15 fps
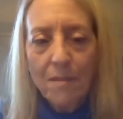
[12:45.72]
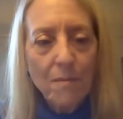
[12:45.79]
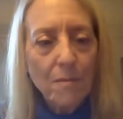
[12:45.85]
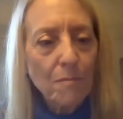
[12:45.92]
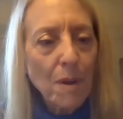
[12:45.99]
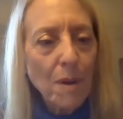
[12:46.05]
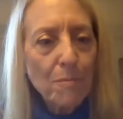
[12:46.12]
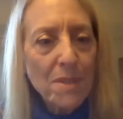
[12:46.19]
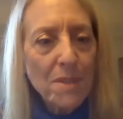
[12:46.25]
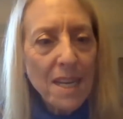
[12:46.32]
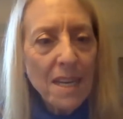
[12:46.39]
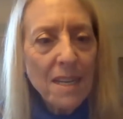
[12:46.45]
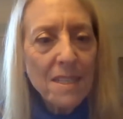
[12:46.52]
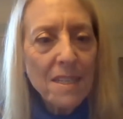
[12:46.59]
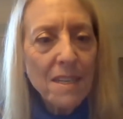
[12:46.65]

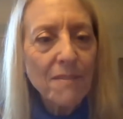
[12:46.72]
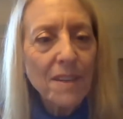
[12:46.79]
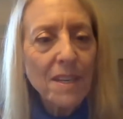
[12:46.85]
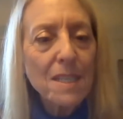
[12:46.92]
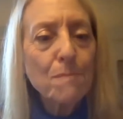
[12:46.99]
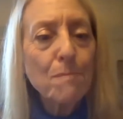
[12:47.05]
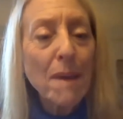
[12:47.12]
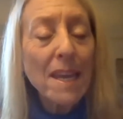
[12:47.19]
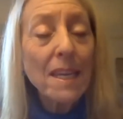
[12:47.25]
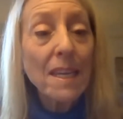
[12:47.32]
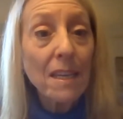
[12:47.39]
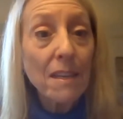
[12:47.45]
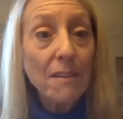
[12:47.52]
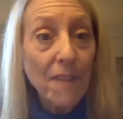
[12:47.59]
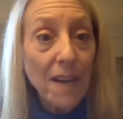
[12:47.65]
representative and his
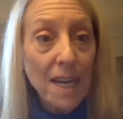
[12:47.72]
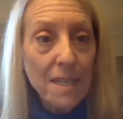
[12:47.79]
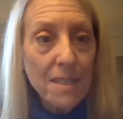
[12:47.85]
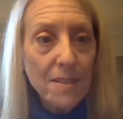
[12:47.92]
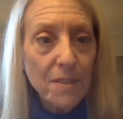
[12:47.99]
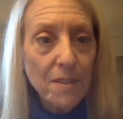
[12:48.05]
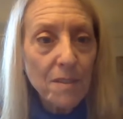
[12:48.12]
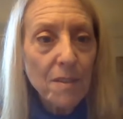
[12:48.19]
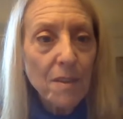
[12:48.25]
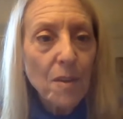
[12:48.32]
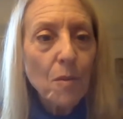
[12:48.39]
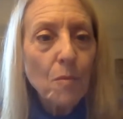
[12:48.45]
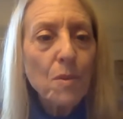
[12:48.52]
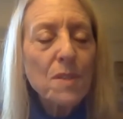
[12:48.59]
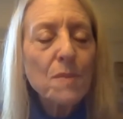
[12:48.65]
banking advisor
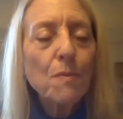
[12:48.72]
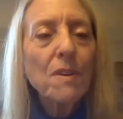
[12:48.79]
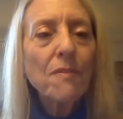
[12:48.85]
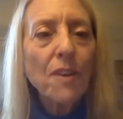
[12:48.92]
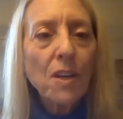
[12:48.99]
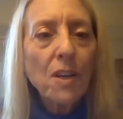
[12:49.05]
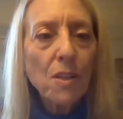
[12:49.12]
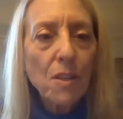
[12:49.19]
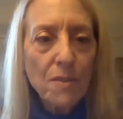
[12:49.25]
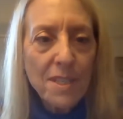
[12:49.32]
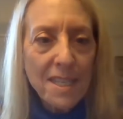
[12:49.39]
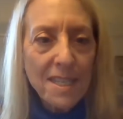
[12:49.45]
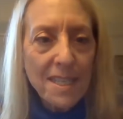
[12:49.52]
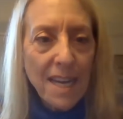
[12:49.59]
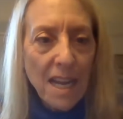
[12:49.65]
was one of our
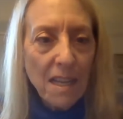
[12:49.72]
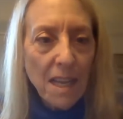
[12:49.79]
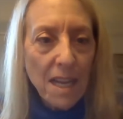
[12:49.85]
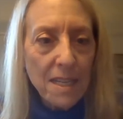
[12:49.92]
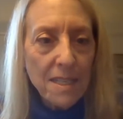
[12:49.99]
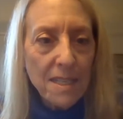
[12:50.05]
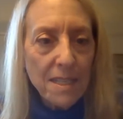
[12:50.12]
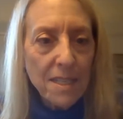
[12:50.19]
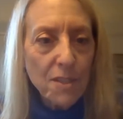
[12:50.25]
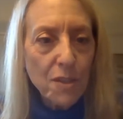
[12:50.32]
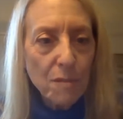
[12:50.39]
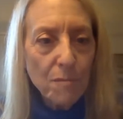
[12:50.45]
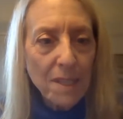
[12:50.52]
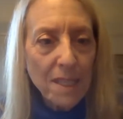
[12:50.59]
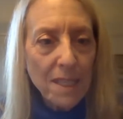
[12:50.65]
closest allies in
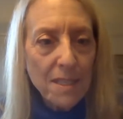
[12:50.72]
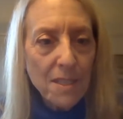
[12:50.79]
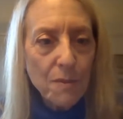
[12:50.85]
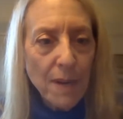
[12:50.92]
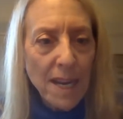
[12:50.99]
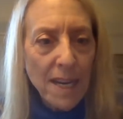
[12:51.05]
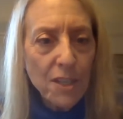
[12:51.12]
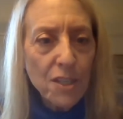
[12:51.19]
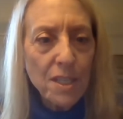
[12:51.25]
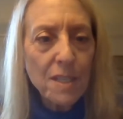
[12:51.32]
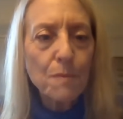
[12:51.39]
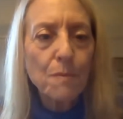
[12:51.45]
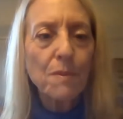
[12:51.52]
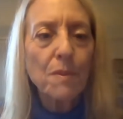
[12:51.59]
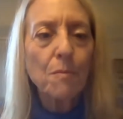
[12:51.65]
determining these strategies,
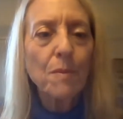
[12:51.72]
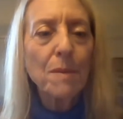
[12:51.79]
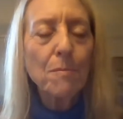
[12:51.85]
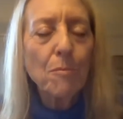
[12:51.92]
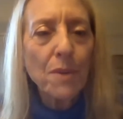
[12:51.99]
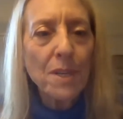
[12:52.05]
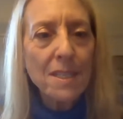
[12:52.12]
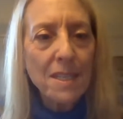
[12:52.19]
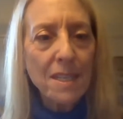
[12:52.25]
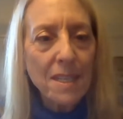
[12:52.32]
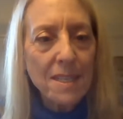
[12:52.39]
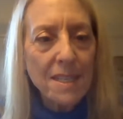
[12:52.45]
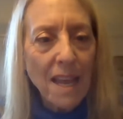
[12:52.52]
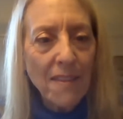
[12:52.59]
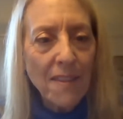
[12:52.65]
where the weak points in the
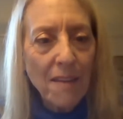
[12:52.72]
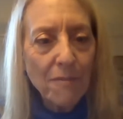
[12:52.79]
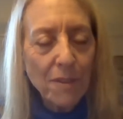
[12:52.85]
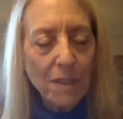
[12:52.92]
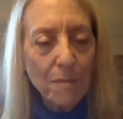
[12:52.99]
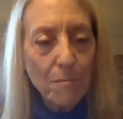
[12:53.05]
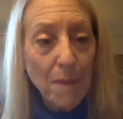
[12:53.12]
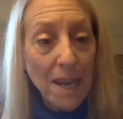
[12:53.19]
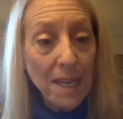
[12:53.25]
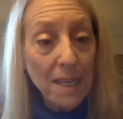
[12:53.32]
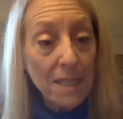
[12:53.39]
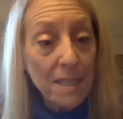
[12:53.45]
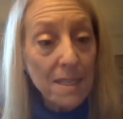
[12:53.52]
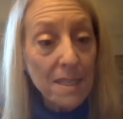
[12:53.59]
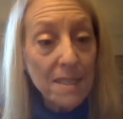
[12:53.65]
South African
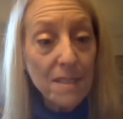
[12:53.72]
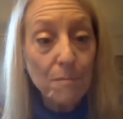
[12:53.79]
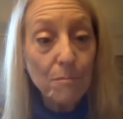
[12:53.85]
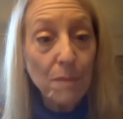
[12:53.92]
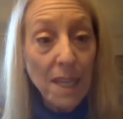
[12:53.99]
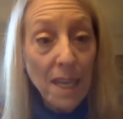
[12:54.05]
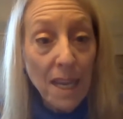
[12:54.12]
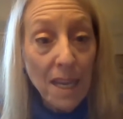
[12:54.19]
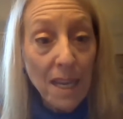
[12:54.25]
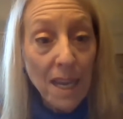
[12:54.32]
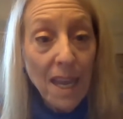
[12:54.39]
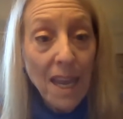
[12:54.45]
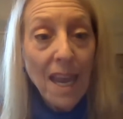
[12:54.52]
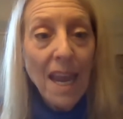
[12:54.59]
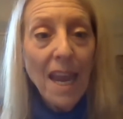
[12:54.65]
banking system lay,
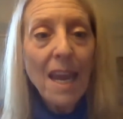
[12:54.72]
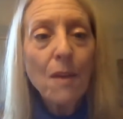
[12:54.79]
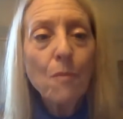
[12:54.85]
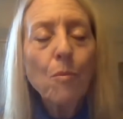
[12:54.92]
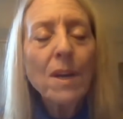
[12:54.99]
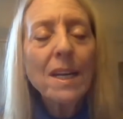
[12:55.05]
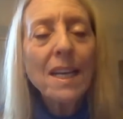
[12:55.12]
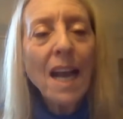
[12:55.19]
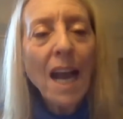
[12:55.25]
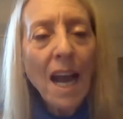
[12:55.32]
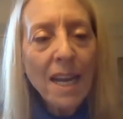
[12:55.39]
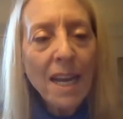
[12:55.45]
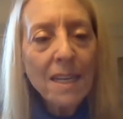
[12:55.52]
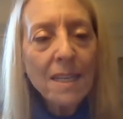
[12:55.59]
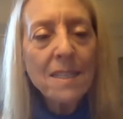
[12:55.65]
and what
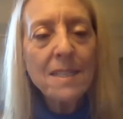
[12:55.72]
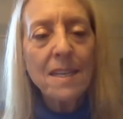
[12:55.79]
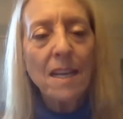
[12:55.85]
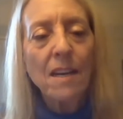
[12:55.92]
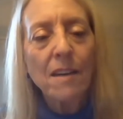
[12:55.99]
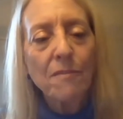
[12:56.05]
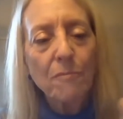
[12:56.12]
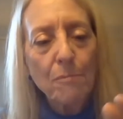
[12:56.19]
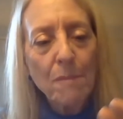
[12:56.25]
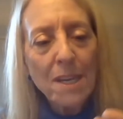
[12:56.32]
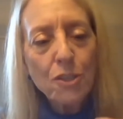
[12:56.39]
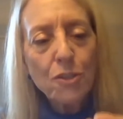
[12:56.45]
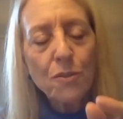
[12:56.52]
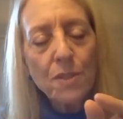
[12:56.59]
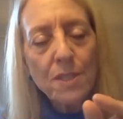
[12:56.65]
kinds of
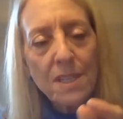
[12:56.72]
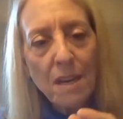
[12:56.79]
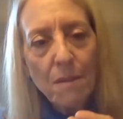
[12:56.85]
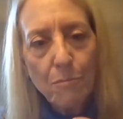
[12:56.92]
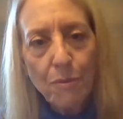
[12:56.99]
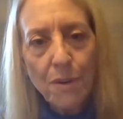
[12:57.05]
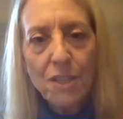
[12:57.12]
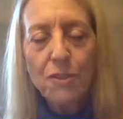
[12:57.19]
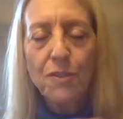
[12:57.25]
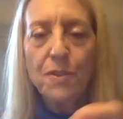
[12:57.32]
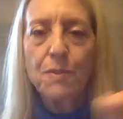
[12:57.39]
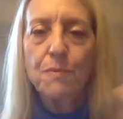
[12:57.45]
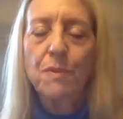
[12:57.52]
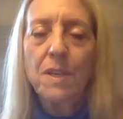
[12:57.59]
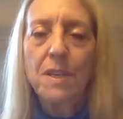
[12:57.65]
measures and
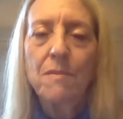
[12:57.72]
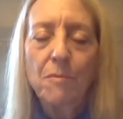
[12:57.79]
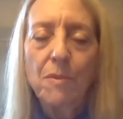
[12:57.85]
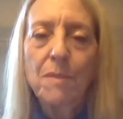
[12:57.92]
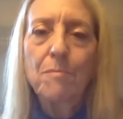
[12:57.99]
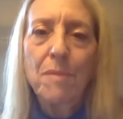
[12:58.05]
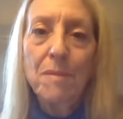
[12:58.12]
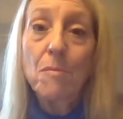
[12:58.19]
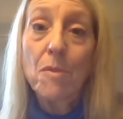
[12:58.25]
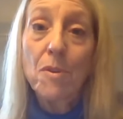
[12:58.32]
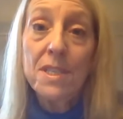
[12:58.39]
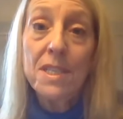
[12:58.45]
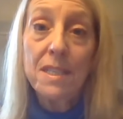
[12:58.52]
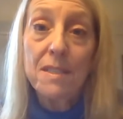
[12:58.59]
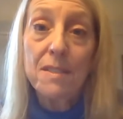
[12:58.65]
pressures would be
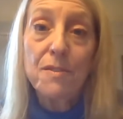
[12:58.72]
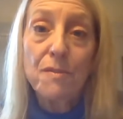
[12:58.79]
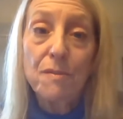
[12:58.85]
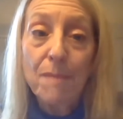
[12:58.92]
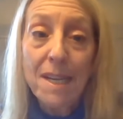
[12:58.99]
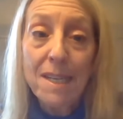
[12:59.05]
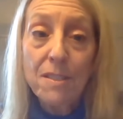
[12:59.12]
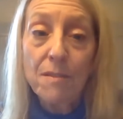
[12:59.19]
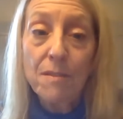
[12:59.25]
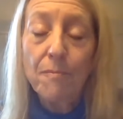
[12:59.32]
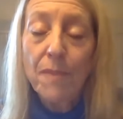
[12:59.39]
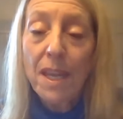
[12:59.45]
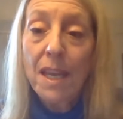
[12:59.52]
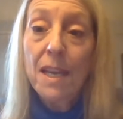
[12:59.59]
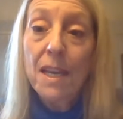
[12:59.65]
most instrumental.
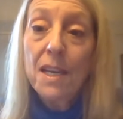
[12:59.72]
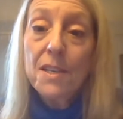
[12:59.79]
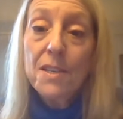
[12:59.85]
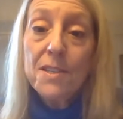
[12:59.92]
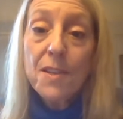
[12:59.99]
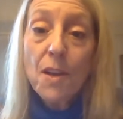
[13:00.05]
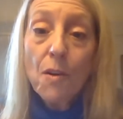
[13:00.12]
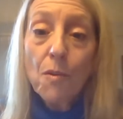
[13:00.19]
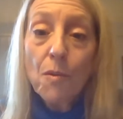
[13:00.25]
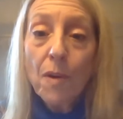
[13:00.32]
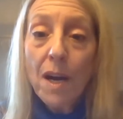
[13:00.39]
So